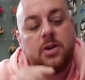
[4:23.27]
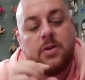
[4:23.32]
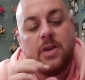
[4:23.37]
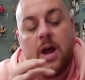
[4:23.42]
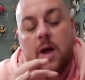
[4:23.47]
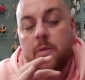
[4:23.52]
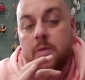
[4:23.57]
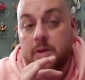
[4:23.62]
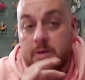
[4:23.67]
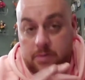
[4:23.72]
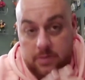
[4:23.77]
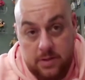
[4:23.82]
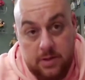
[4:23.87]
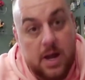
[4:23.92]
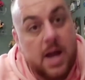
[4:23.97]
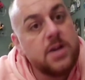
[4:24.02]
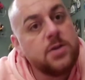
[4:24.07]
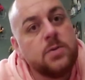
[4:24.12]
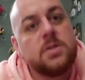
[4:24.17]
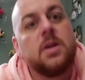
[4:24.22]
Now the
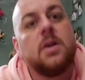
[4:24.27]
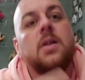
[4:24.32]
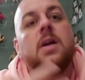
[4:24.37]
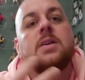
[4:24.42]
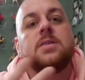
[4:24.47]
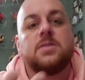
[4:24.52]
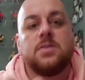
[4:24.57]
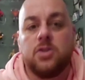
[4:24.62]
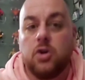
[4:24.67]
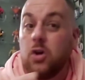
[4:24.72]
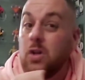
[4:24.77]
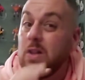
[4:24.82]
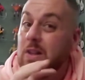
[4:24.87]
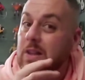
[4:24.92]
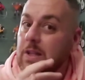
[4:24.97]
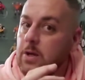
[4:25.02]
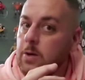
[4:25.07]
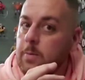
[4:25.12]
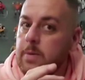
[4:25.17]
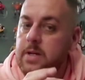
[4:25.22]
actual sunglasses are a
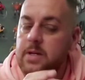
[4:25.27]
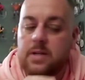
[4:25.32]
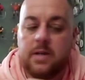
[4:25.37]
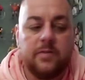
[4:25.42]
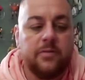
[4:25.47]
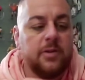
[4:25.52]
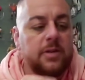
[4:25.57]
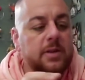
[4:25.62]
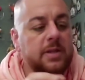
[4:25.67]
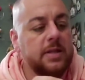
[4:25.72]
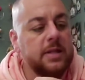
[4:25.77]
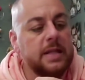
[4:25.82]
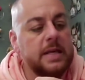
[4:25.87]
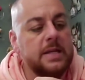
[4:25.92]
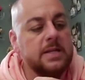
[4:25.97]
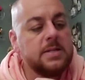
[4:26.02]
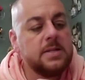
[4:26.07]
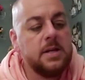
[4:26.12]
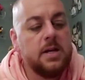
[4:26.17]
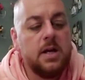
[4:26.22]
little bit different than
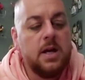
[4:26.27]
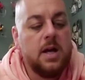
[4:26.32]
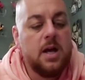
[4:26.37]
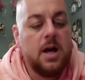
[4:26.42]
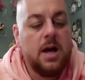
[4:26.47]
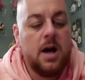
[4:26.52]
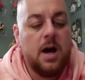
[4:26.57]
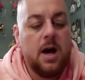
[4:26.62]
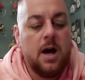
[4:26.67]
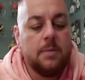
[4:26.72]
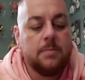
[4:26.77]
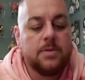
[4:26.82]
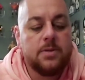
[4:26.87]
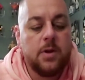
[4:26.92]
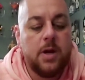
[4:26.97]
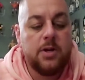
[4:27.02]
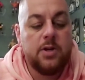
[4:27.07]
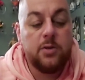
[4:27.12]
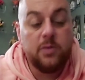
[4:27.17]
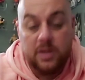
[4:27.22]
these, so
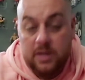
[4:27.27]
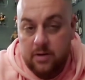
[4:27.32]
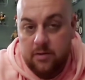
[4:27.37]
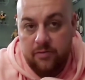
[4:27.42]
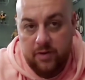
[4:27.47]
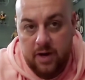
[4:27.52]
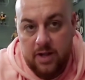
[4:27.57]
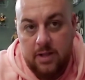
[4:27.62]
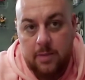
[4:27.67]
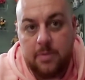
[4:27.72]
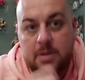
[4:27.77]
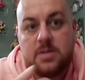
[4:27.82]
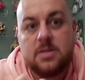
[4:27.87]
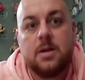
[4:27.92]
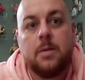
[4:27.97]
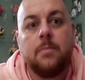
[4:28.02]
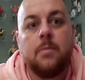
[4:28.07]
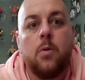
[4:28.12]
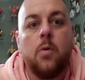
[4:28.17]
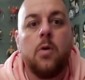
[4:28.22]
I do need to find them at
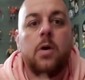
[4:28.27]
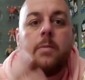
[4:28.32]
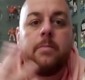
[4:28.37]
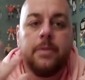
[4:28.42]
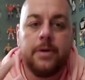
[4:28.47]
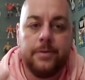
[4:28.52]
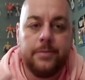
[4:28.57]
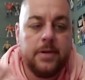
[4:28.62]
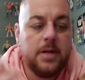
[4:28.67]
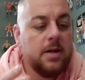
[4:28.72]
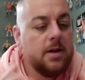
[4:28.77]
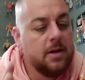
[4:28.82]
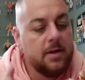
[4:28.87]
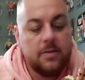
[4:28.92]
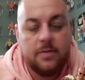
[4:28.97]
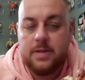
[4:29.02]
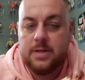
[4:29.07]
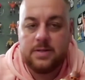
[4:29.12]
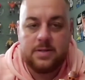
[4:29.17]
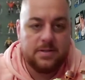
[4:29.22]
some point, but
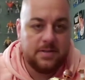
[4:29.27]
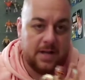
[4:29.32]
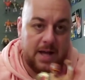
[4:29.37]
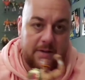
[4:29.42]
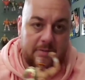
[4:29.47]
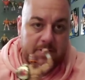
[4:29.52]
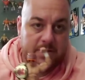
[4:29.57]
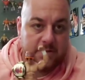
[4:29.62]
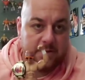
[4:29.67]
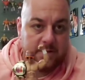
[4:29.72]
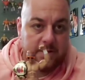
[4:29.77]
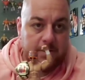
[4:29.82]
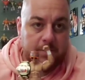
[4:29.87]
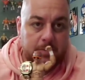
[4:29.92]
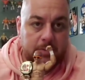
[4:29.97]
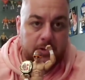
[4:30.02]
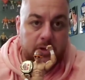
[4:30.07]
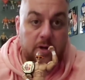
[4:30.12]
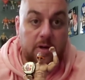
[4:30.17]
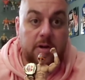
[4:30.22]
this is obviously
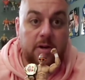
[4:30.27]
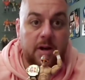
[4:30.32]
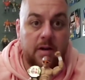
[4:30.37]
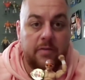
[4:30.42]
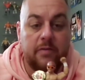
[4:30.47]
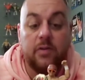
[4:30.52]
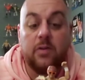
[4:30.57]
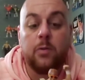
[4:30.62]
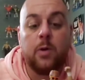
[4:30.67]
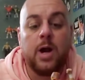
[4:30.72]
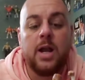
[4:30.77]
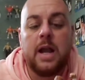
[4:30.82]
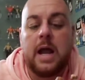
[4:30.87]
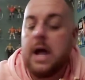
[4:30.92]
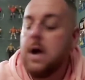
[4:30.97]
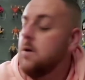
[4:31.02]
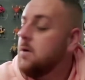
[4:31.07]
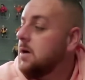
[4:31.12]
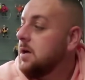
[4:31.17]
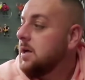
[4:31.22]
good enough for right
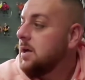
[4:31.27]
now.